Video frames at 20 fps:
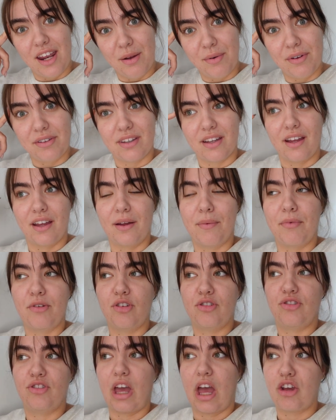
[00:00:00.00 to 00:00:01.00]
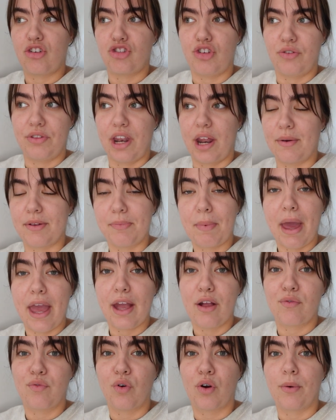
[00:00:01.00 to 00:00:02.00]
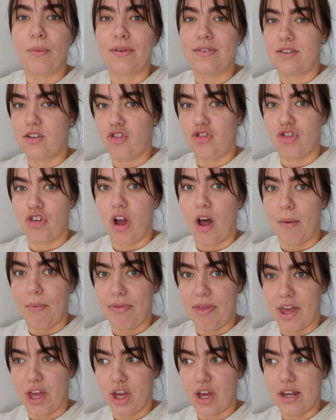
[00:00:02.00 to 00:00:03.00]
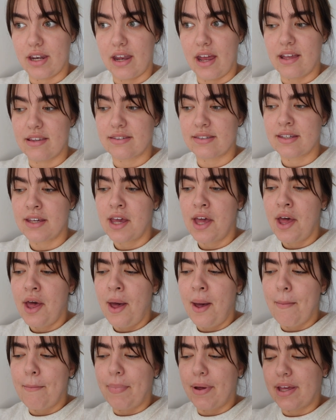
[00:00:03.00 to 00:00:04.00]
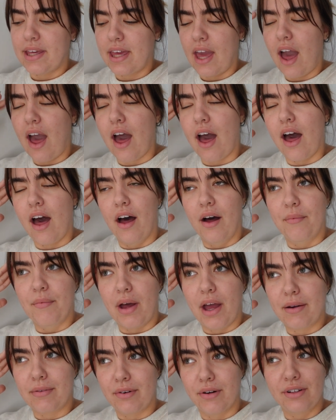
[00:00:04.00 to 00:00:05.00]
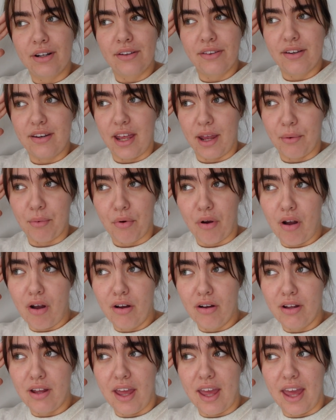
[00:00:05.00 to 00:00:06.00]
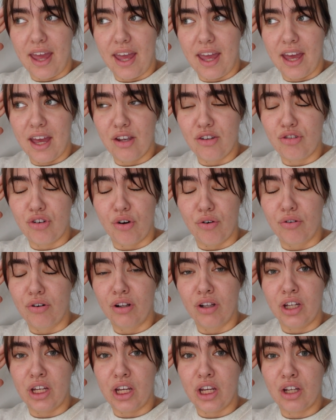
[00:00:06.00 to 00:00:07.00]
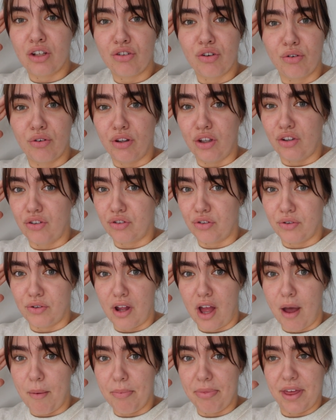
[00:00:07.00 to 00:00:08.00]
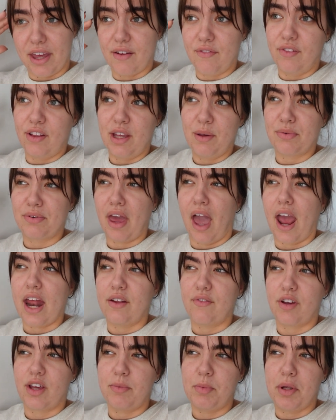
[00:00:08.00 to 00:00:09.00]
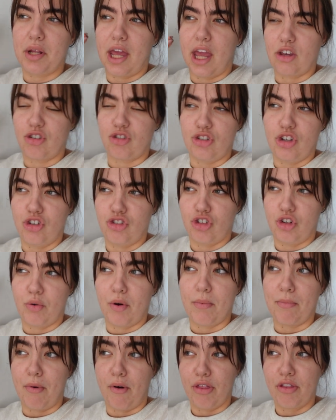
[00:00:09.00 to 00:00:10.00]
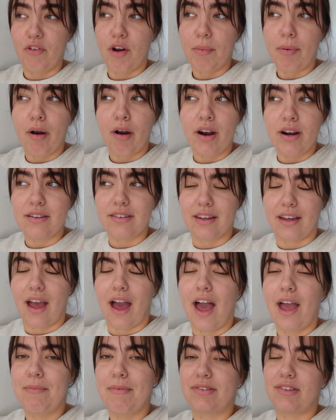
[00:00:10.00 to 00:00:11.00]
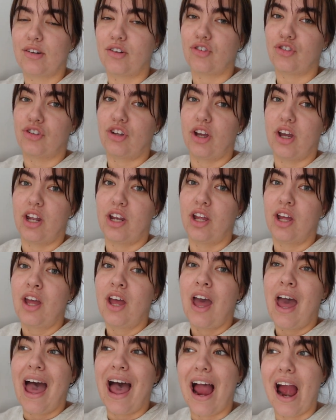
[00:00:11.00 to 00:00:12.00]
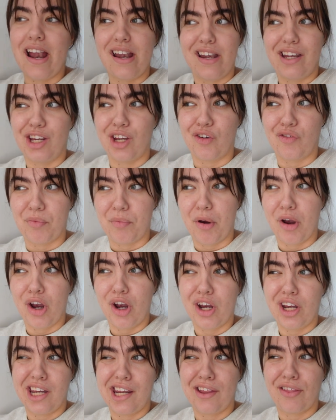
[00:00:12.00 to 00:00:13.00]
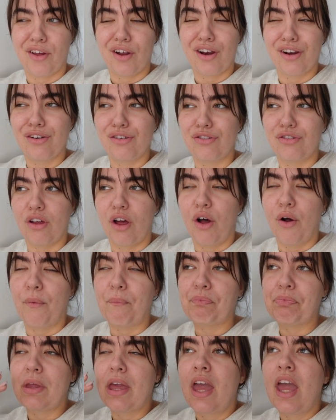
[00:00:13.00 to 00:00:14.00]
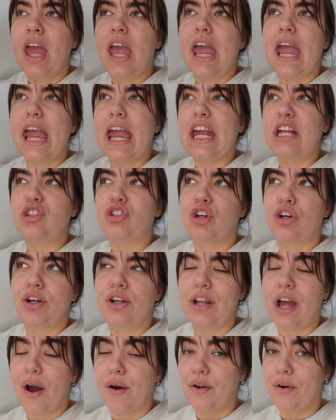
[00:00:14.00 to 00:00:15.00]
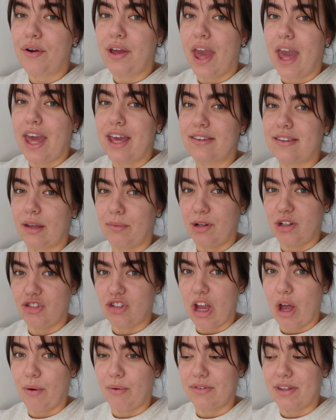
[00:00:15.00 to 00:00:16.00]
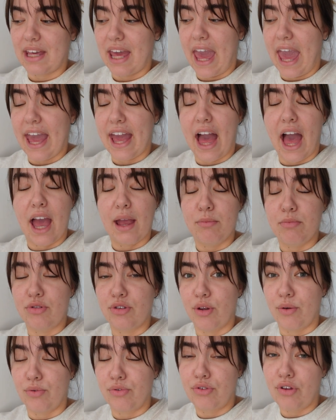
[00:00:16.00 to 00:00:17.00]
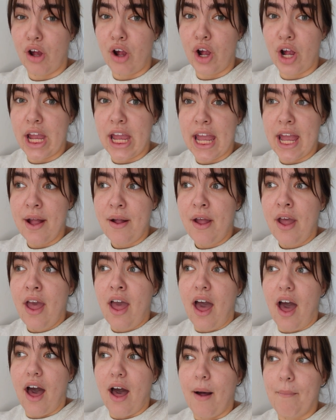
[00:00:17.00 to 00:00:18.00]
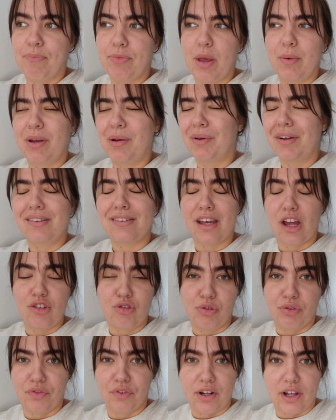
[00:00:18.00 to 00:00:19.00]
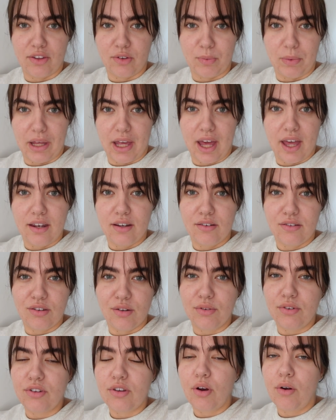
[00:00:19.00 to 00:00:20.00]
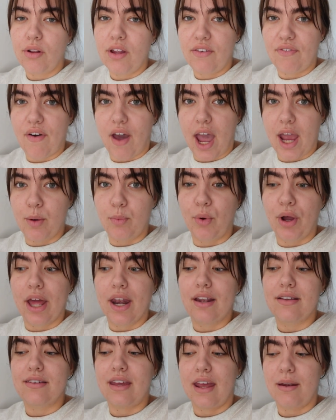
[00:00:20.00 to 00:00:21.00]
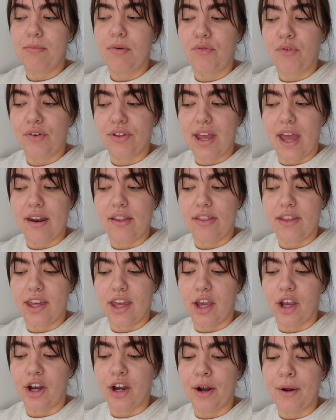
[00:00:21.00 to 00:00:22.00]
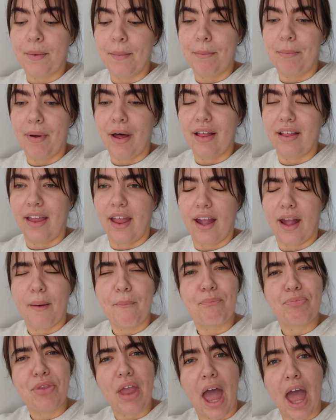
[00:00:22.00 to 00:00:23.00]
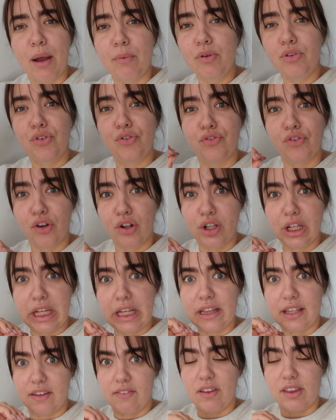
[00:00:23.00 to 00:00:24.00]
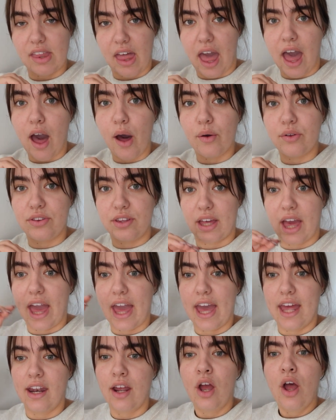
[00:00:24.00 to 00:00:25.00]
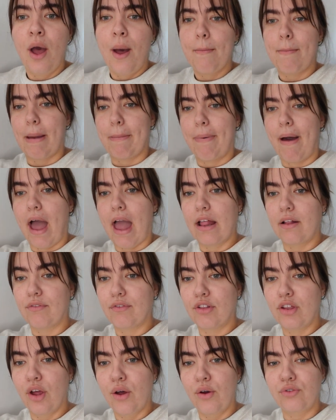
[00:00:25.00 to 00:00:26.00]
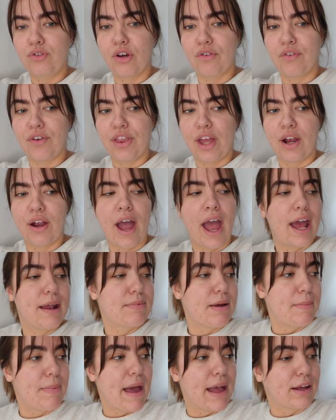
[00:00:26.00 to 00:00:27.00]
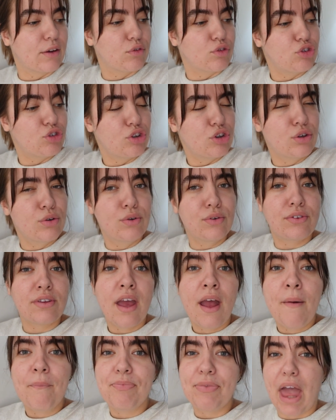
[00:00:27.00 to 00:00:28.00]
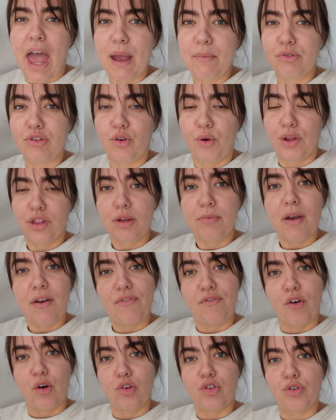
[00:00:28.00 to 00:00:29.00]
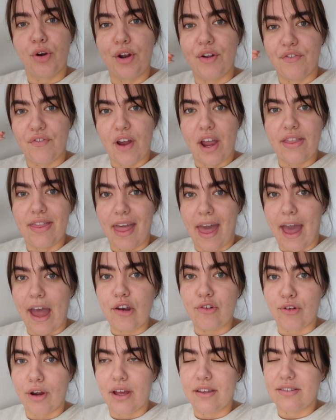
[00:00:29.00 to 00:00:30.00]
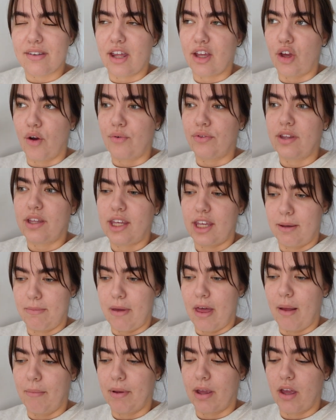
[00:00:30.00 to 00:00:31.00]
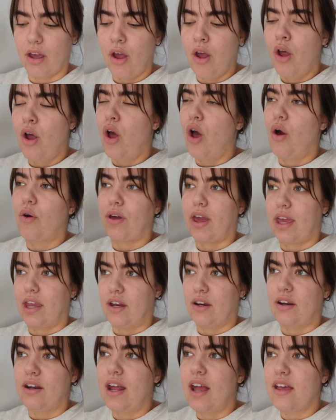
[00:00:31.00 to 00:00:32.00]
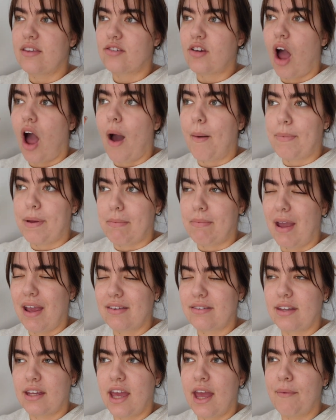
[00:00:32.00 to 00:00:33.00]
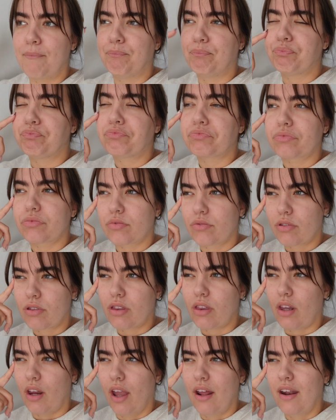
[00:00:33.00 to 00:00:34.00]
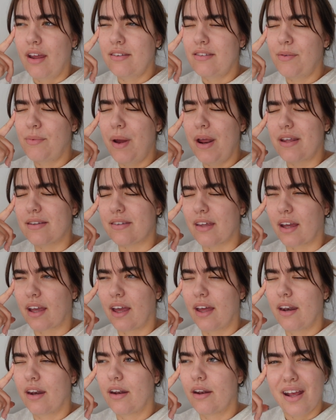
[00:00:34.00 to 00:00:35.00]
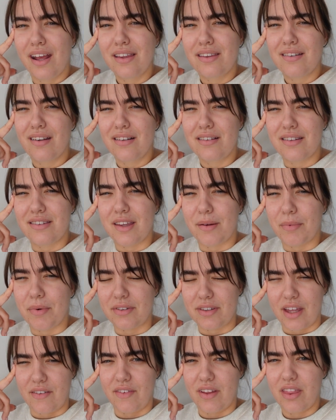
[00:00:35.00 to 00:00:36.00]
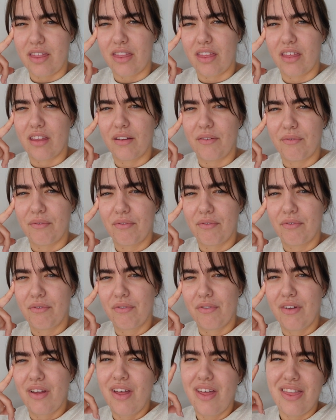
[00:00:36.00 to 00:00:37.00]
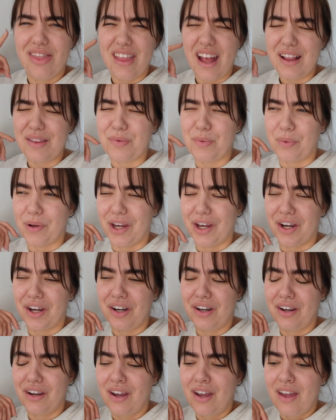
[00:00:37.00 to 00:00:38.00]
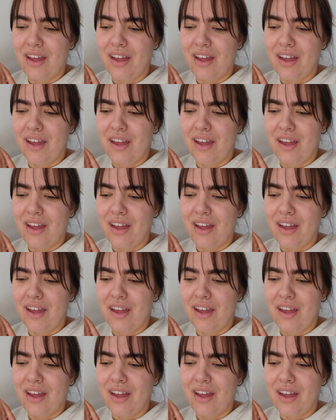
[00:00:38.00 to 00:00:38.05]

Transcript: It was a test shoot that I was paying for. It wasn't a job, thank goodness. But yeah, um, I wrote down the date wrong and totally, totally screwed up. Thankfully, it was kind of a communication issue on both of our parts. Like I misunderstood. I didn't hear from her either. So it turned out okay because I reached out and was like, hey, I'm so sorry. Um, and we rescheduled for next weekend. So it's totally fine. We'll get it in before the end of the year. But like, I was fully leaving the house. Like I had my pile of clothes over there. I had my bag of shoes. I was going through my phone trying to find the address. I go in the email. I'm like, okay, here it is. Copy and pasting it. And I said, wait a second. It's not December 7th. That's weird.